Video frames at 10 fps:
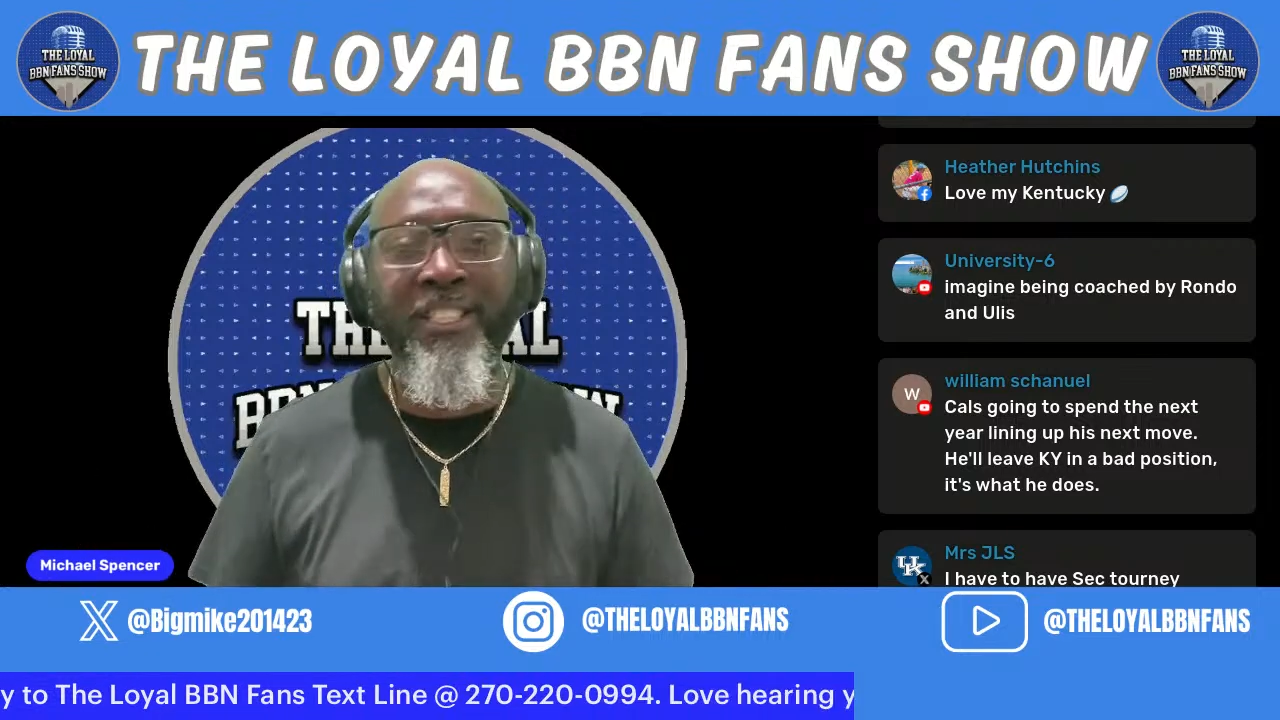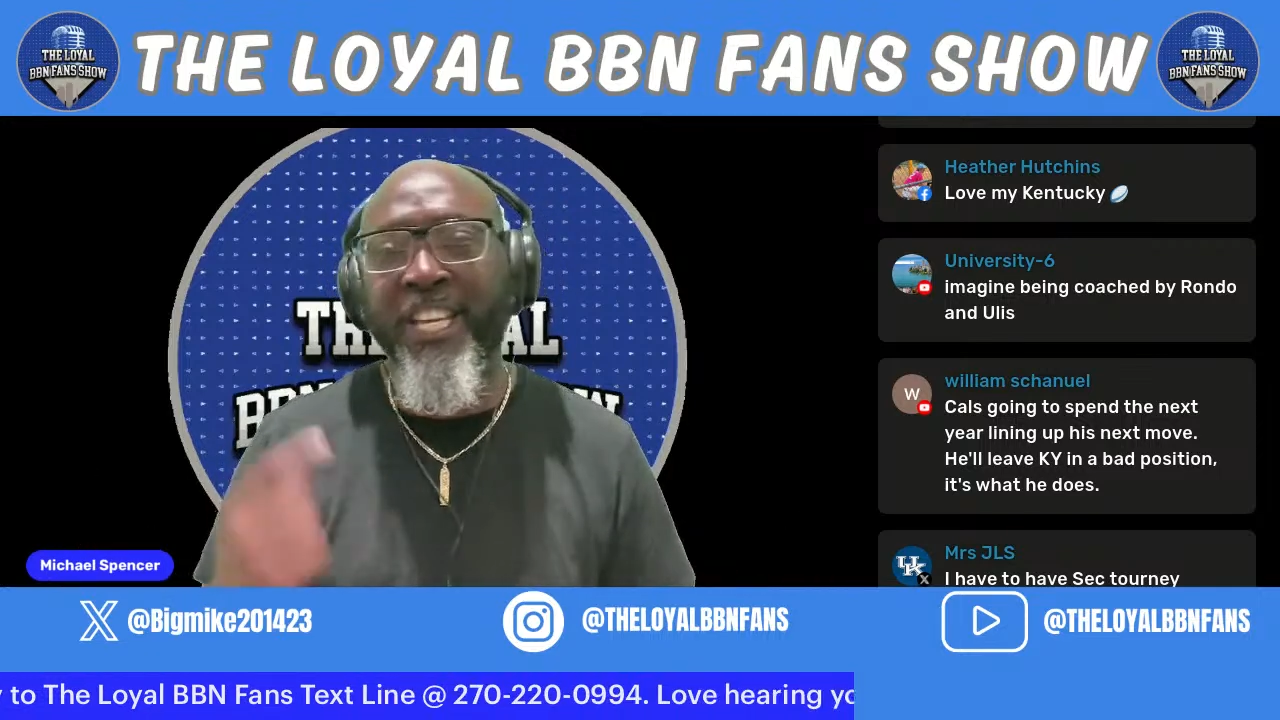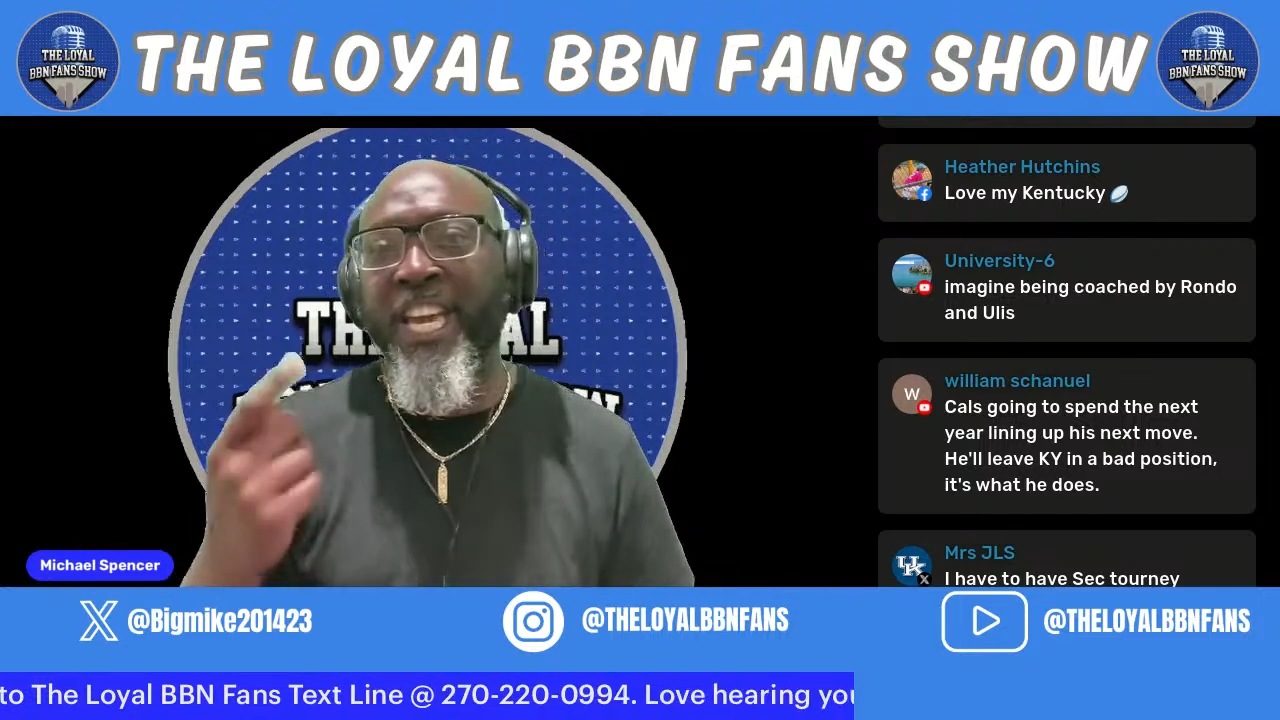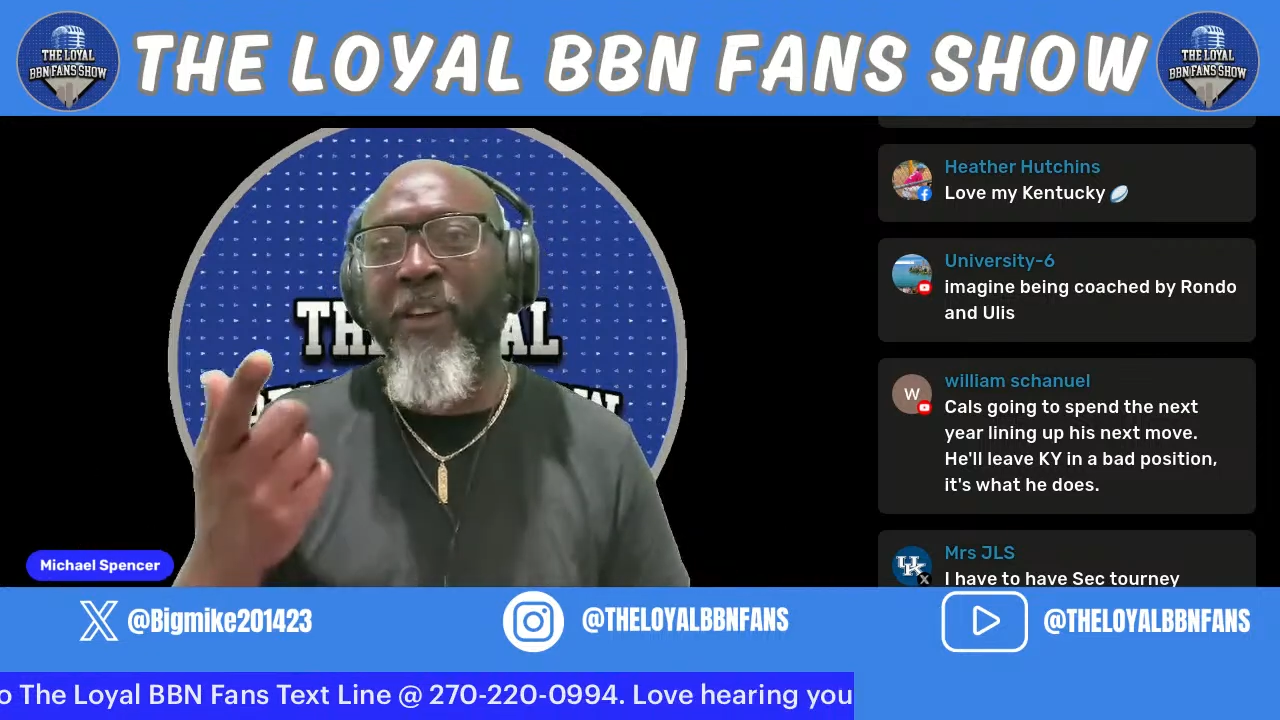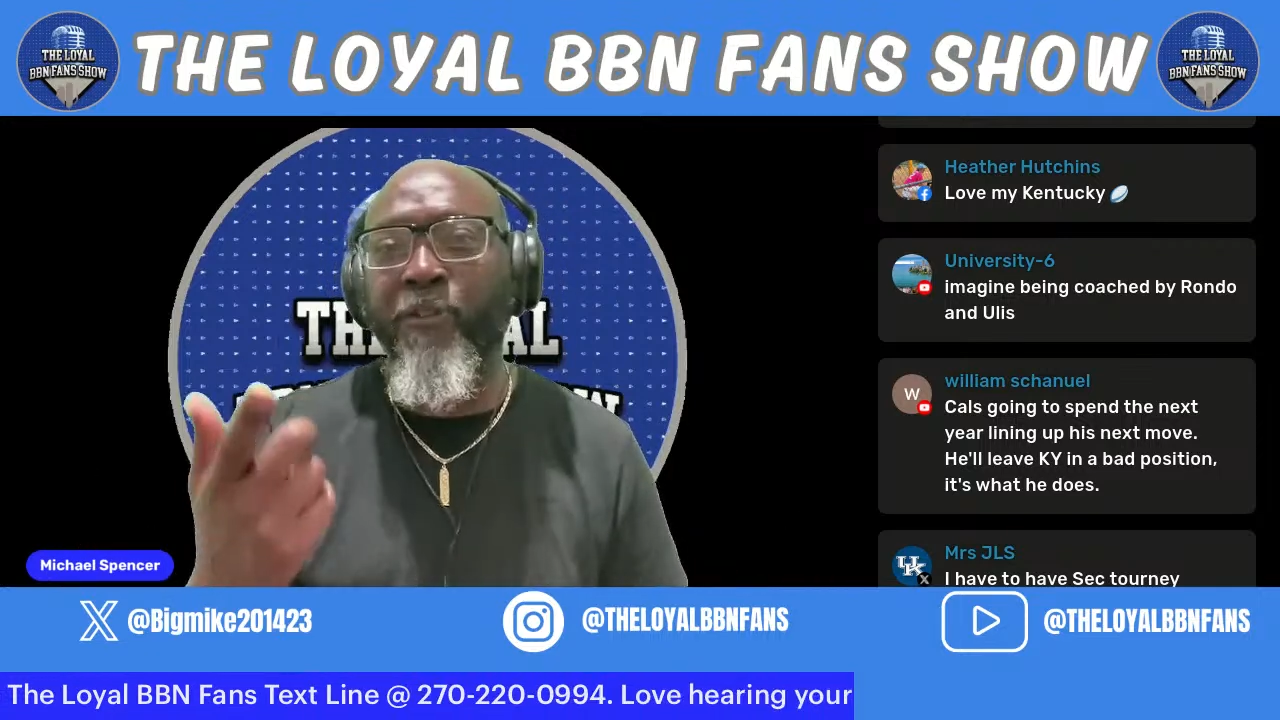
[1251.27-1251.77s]

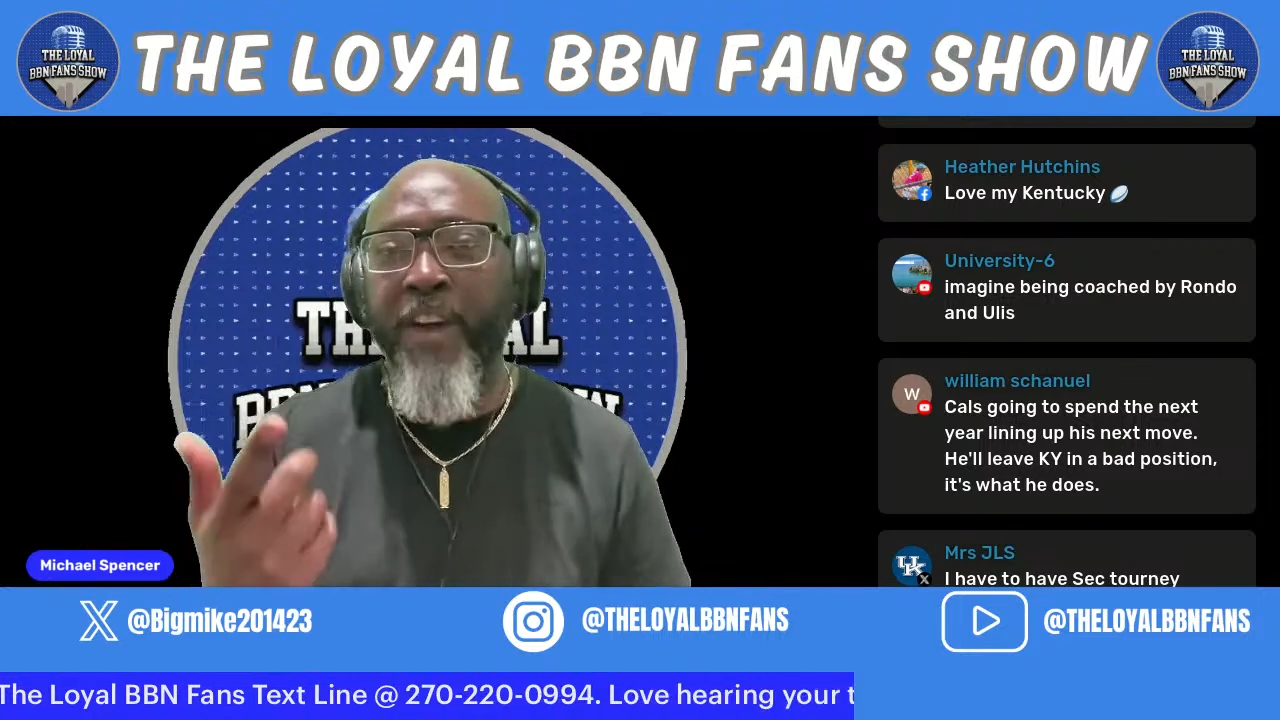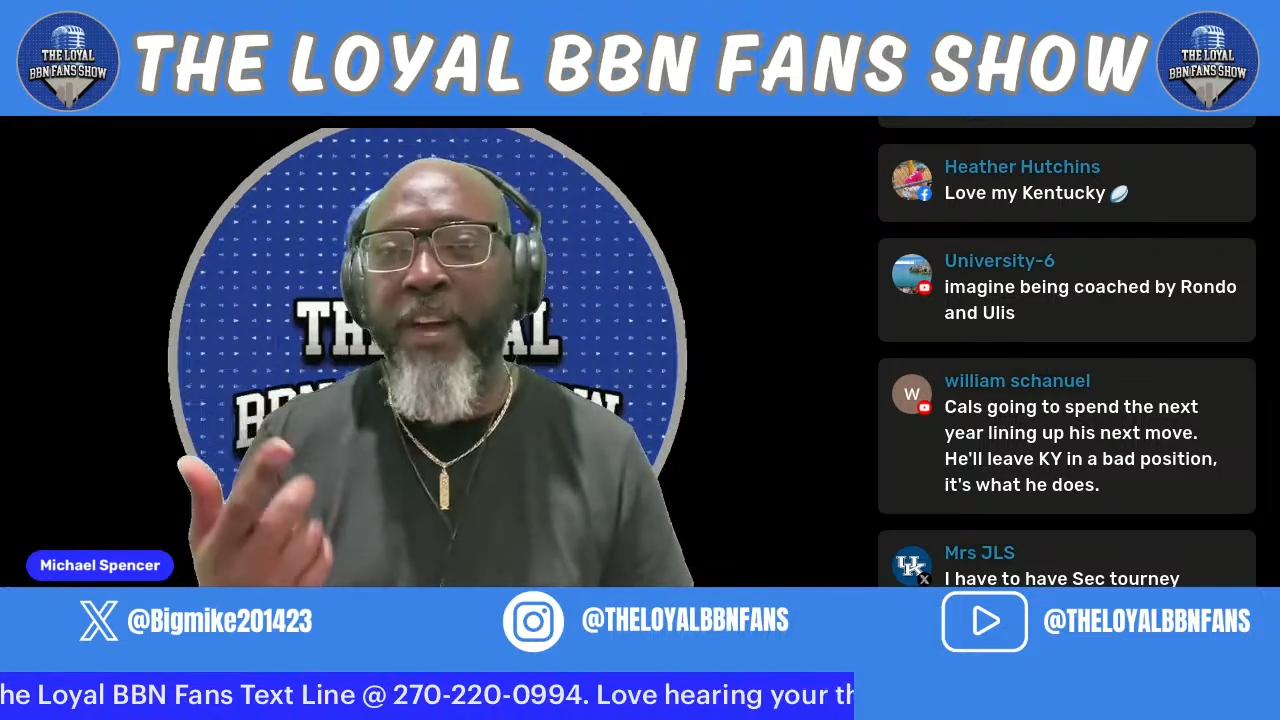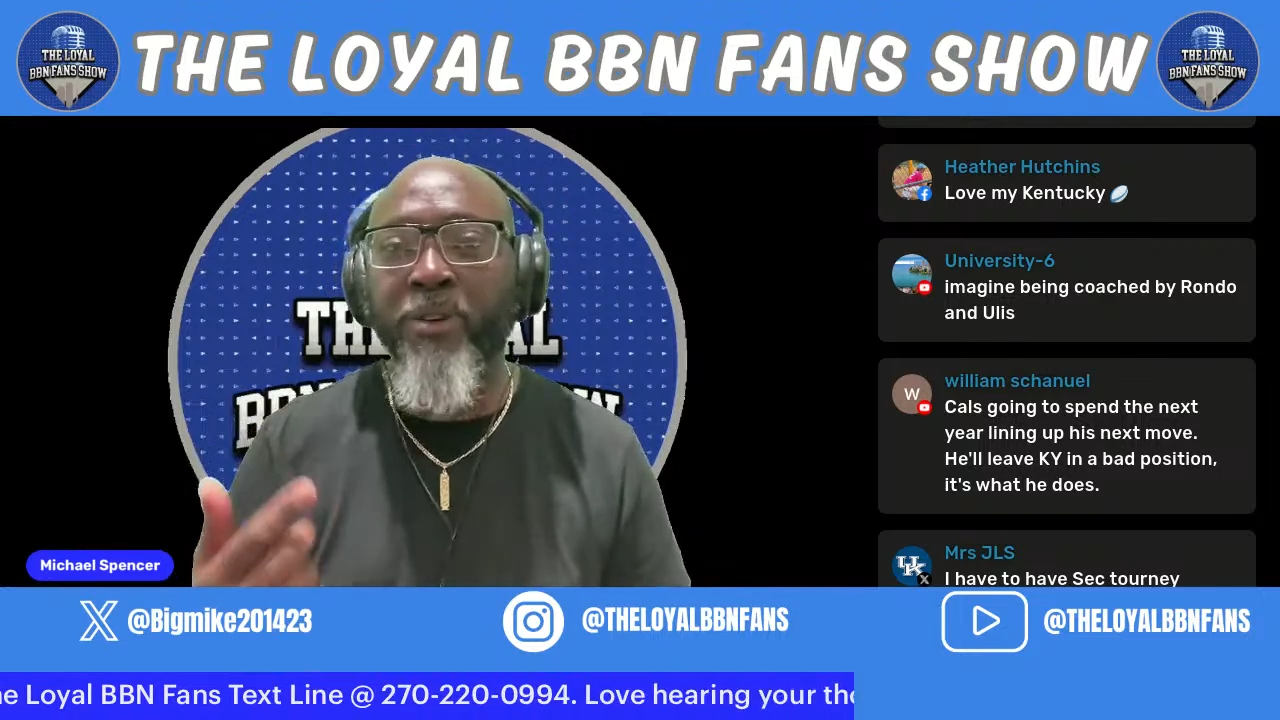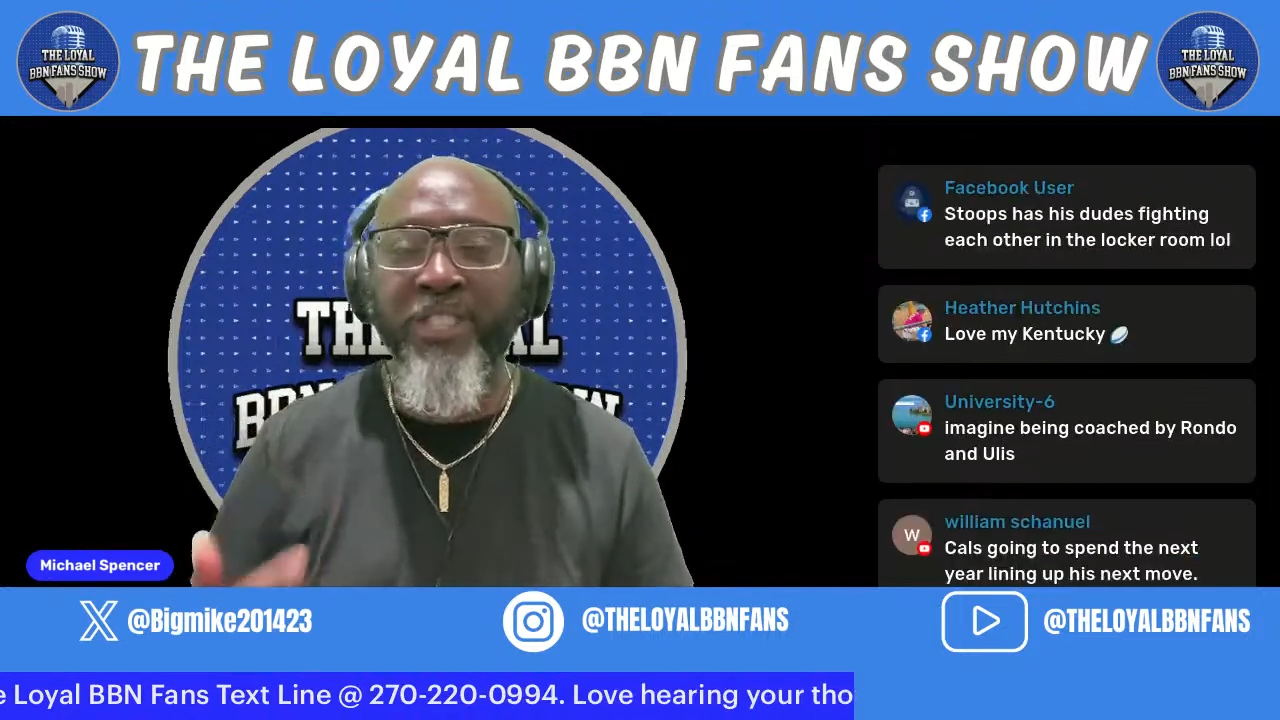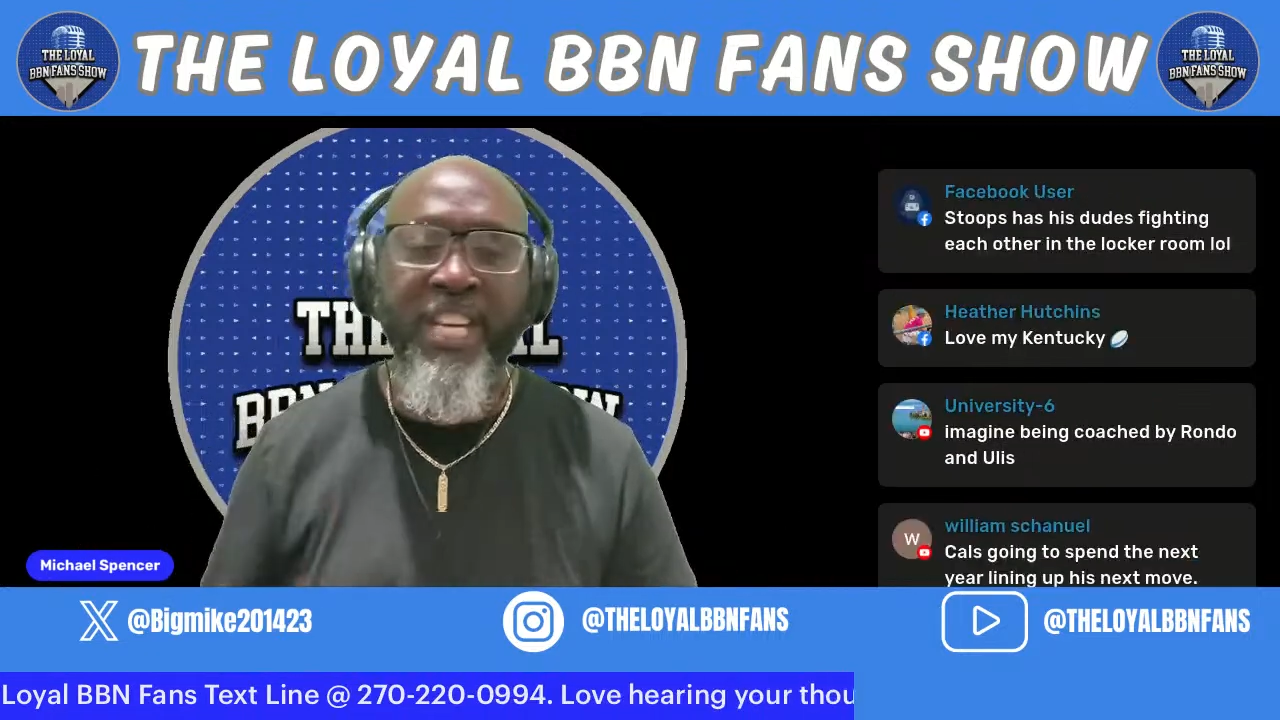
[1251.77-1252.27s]
see, he failed.